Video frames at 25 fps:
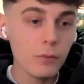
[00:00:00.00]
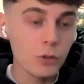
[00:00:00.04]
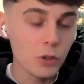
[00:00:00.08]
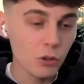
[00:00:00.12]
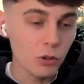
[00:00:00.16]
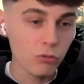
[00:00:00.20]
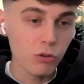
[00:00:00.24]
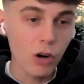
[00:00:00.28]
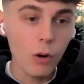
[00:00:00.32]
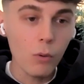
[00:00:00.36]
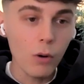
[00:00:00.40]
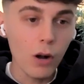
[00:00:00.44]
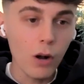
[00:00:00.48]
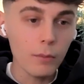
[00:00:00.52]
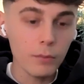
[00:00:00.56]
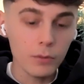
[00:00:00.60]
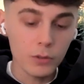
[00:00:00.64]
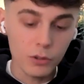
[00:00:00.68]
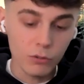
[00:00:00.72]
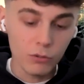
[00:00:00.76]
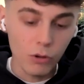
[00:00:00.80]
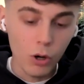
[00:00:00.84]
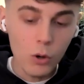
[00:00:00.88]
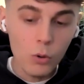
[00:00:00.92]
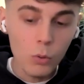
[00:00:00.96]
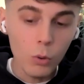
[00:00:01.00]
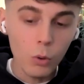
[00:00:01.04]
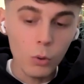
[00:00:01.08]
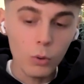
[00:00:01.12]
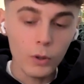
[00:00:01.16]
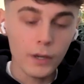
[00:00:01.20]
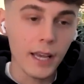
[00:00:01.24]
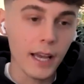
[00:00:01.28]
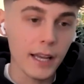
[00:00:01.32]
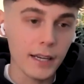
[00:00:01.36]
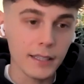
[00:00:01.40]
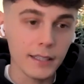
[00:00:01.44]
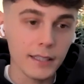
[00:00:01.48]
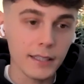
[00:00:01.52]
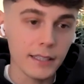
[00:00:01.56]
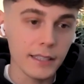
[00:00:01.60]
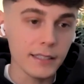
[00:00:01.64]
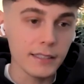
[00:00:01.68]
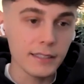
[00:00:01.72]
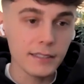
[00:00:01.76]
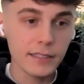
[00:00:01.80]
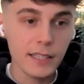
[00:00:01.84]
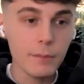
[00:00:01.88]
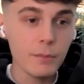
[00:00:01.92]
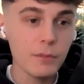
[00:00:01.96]
Grow
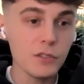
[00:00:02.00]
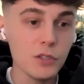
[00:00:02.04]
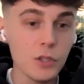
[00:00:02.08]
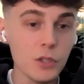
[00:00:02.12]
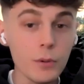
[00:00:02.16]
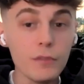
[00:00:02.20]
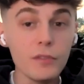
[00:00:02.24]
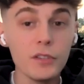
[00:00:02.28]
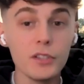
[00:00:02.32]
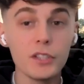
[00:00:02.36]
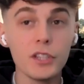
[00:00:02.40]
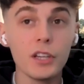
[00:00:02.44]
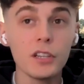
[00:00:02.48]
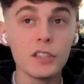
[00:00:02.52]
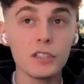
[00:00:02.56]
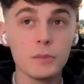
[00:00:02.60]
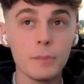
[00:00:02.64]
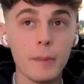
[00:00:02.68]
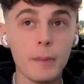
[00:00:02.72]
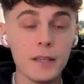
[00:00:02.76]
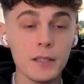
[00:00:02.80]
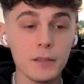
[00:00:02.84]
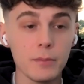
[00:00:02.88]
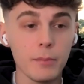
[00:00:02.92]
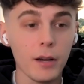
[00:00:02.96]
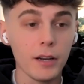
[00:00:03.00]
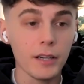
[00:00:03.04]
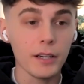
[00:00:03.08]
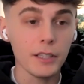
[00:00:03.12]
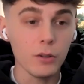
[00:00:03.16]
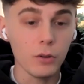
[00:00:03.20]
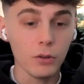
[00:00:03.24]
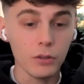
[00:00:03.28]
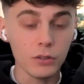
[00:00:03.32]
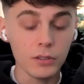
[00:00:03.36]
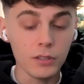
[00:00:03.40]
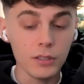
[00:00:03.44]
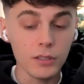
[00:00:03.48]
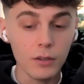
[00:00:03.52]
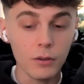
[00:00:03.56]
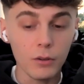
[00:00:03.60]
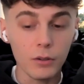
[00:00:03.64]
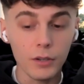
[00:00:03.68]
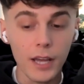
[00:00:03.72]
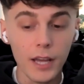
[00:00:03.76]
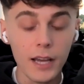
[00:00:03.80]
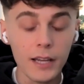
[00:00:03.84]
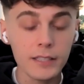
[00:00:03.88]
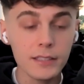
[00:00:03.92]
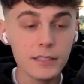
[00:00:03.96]
organically. Same with you. If you're going to spend money on
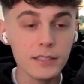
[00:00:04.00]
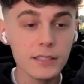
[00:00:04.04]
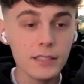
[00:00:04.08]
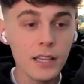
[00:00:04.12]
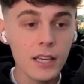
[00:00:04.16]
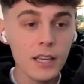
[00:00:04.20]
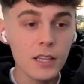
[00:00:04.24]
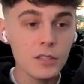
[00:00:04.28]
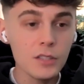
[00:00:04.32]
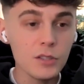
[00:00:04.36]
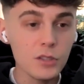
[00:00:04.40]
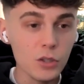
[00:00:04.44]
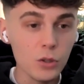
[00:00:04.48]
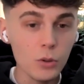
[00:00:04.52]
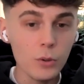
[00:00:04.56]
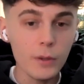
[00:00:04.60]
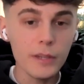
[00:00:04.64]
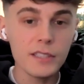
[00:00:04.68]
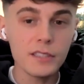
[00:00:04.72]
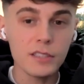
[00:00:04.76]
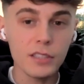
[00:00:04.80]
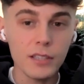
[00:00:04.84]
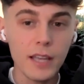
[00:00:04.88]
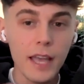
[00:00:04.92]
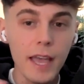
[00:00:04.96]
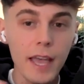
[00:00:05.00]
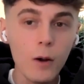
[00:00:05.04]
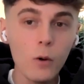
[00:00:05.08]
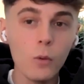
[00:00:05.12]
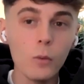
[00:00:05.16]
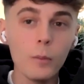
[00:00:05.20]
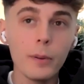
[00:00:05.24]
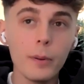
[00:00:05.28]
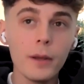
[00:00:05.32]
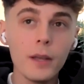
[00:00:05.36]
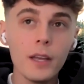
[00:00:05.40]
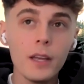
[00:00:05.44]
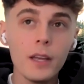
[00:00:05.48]
ads, do it to help